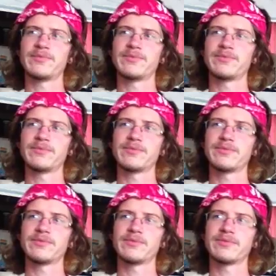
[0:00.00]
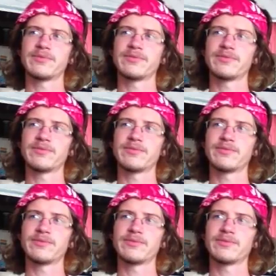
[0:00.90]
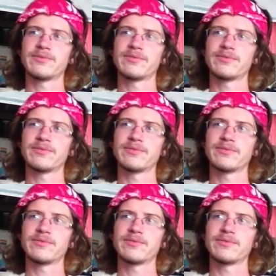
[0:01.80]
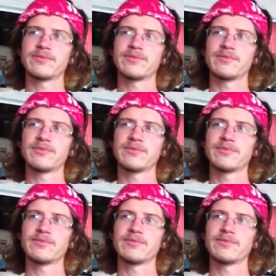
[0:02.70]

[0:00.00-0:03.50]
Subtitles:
[no speech]